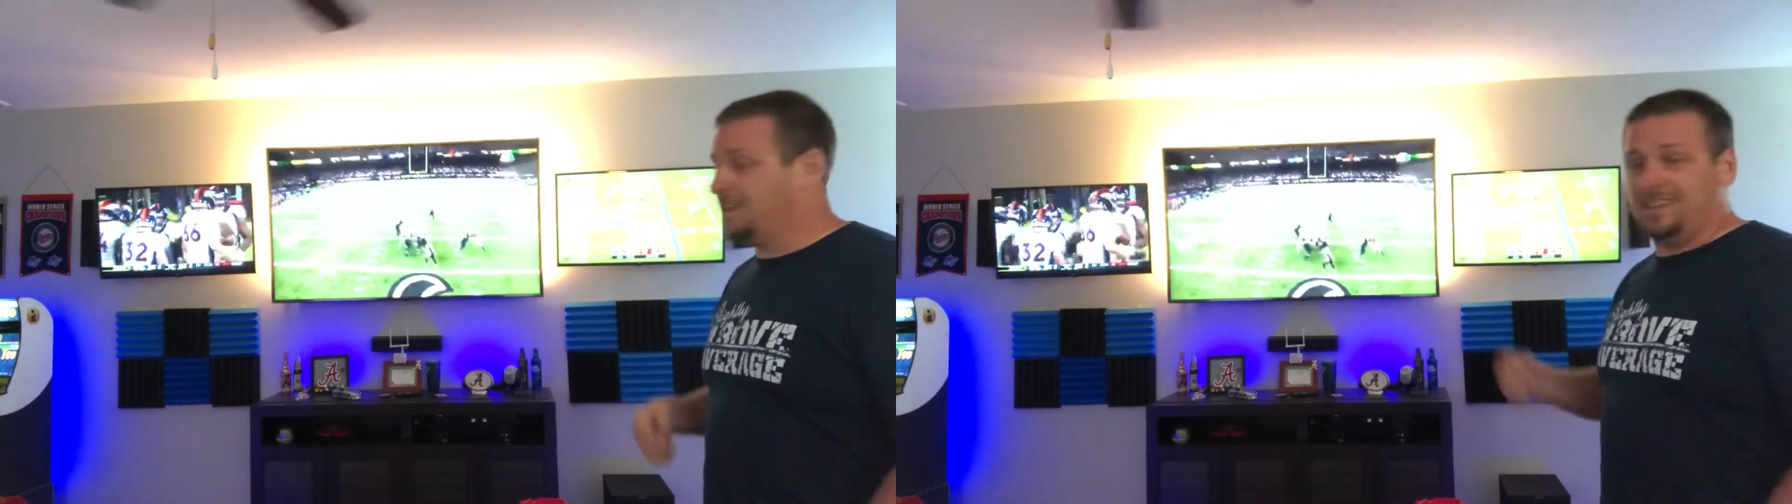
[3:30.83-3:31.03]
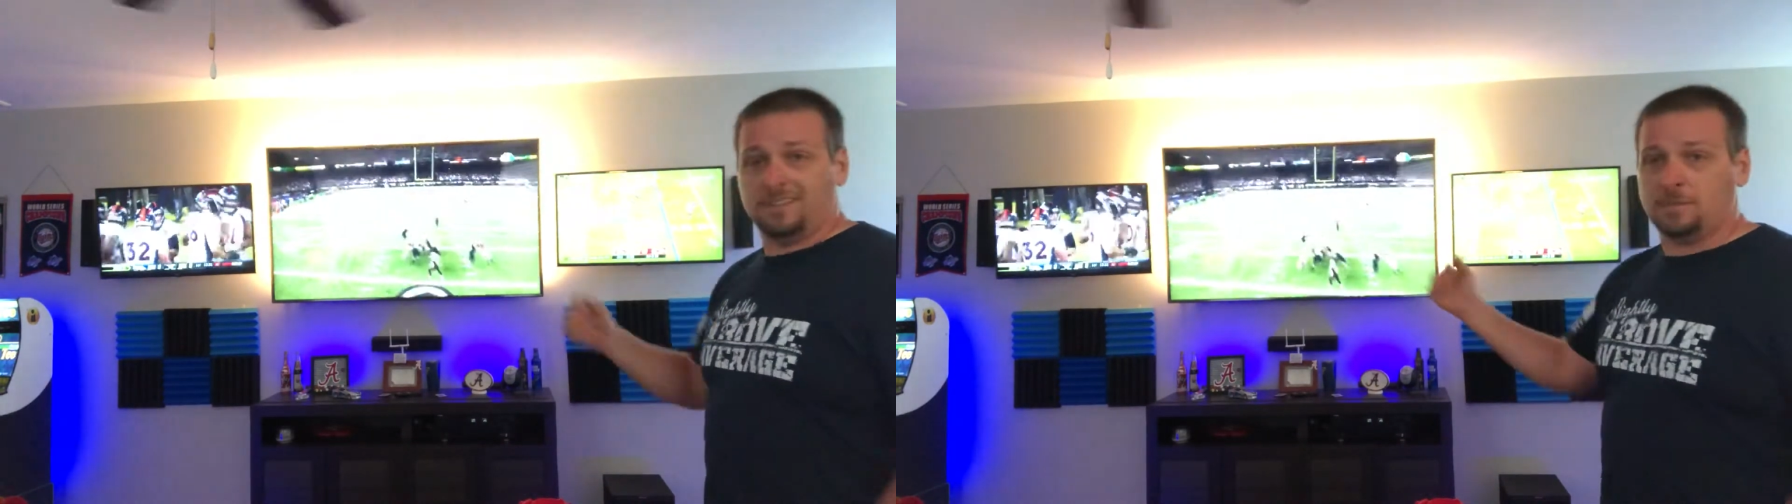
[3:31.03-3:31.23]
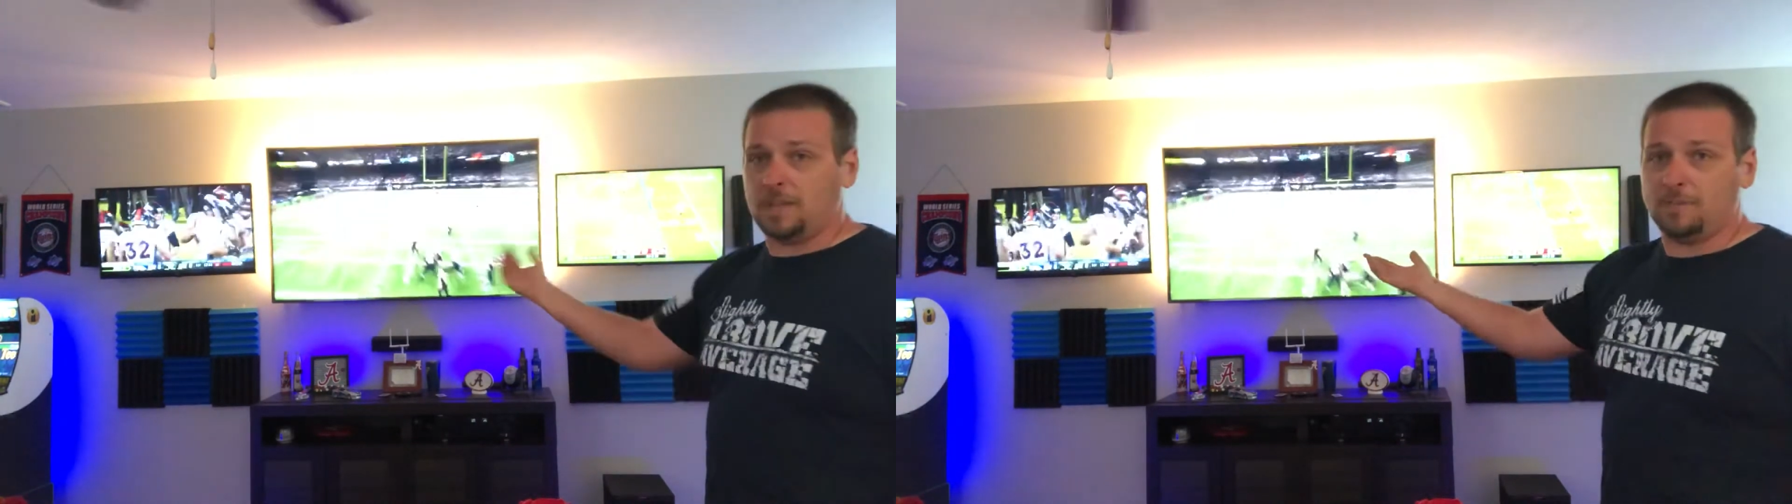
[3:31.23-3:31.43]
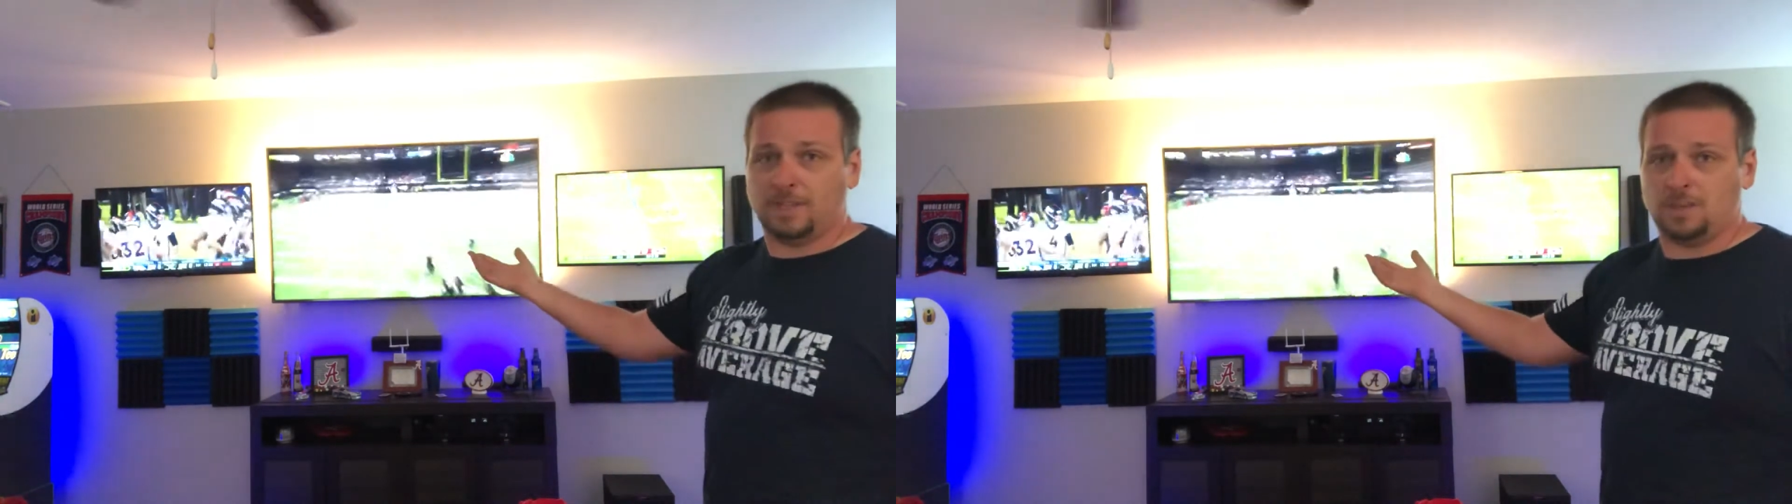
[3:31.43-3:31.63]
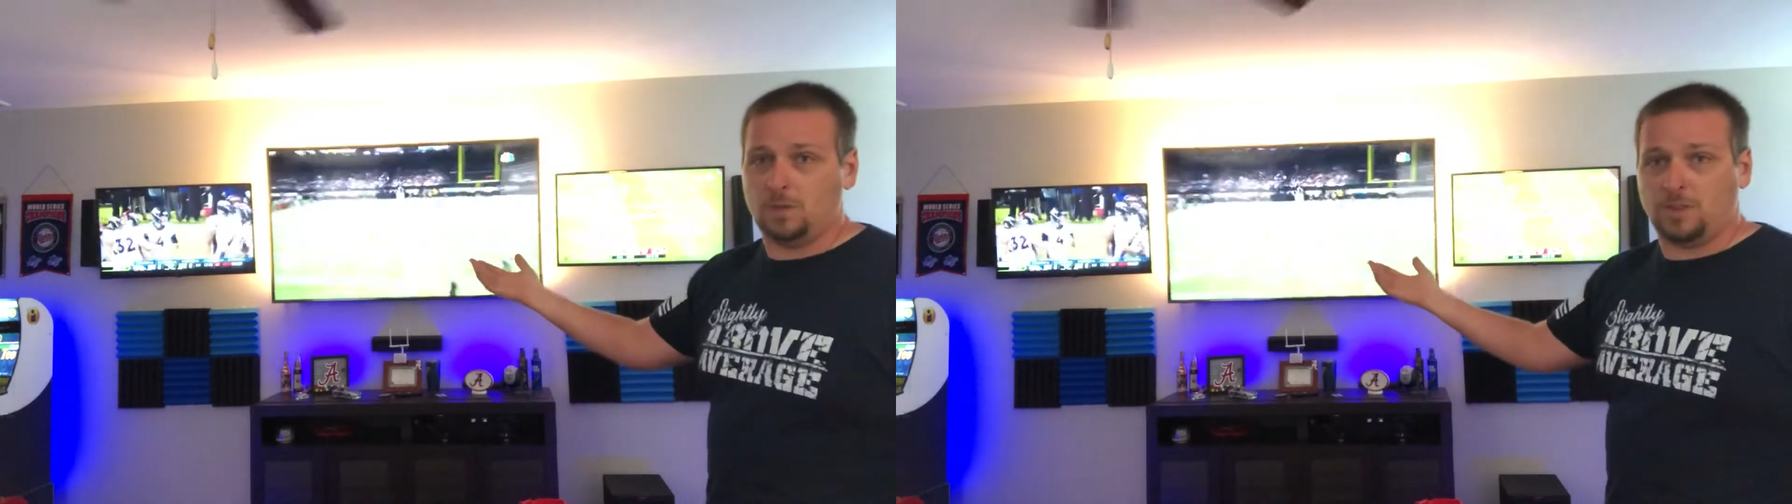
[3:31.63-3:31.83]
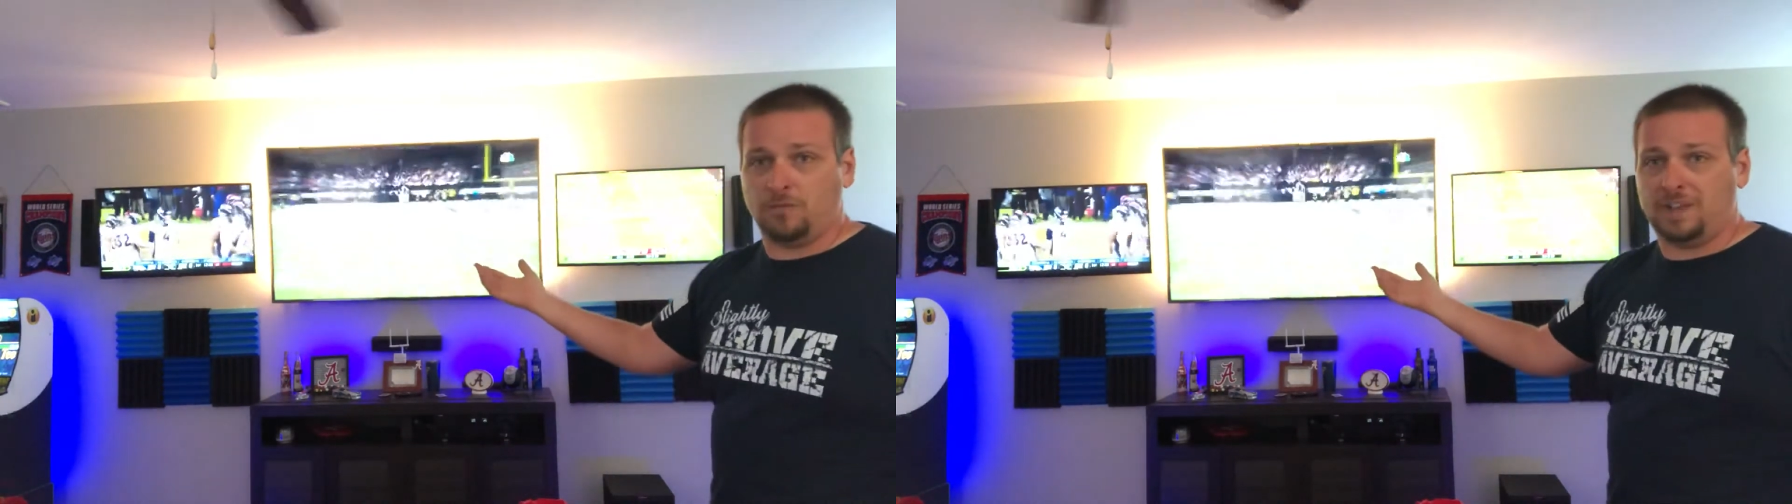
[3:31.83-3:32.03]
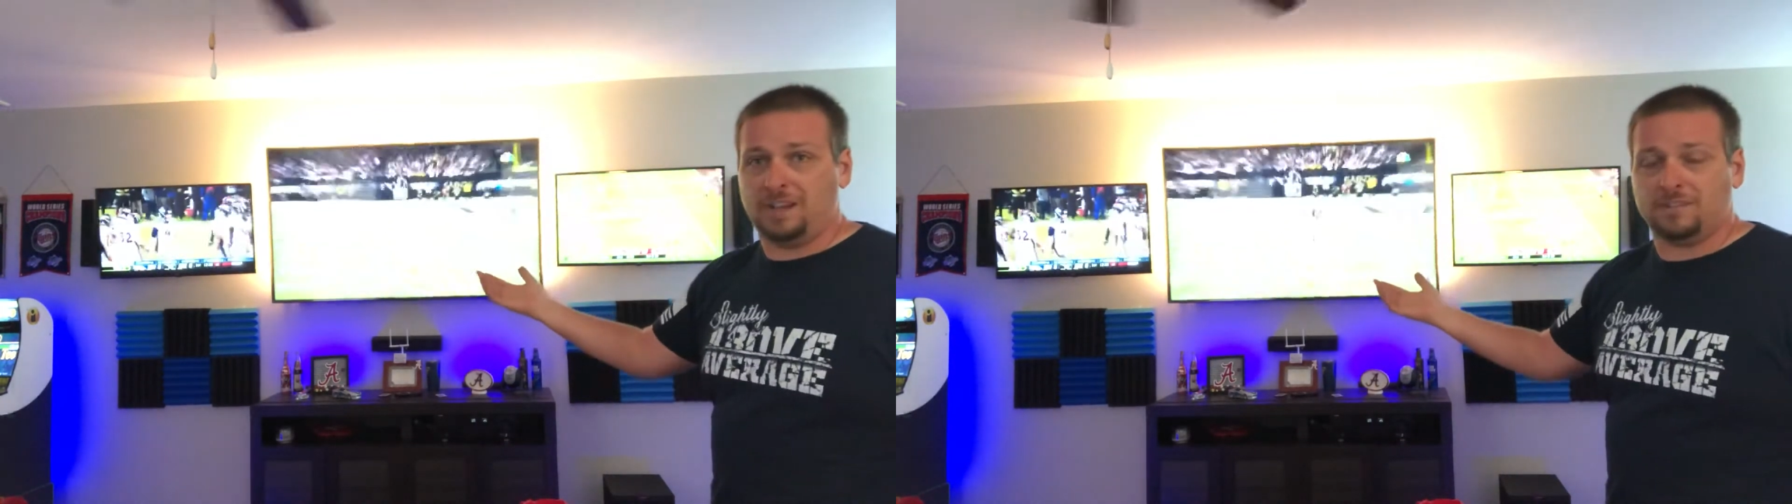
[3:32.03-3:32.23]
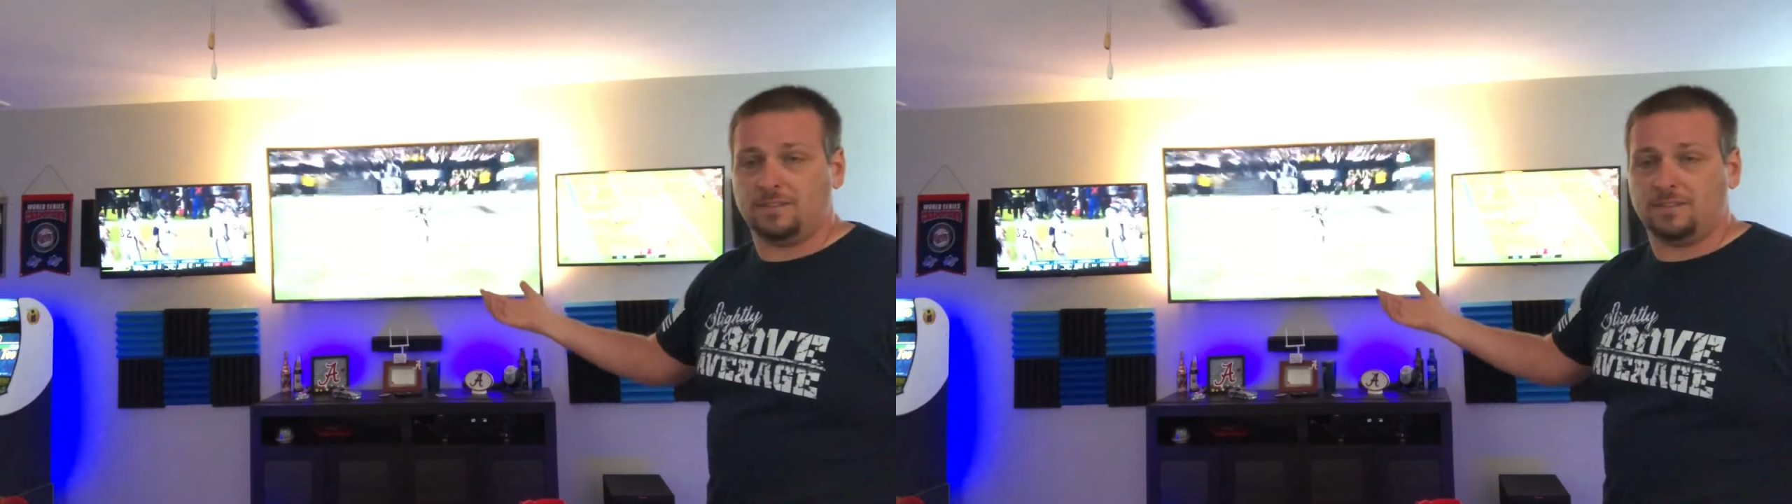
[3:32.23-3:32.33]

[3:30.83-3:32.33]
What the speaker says: Sometimes I do that fantasy.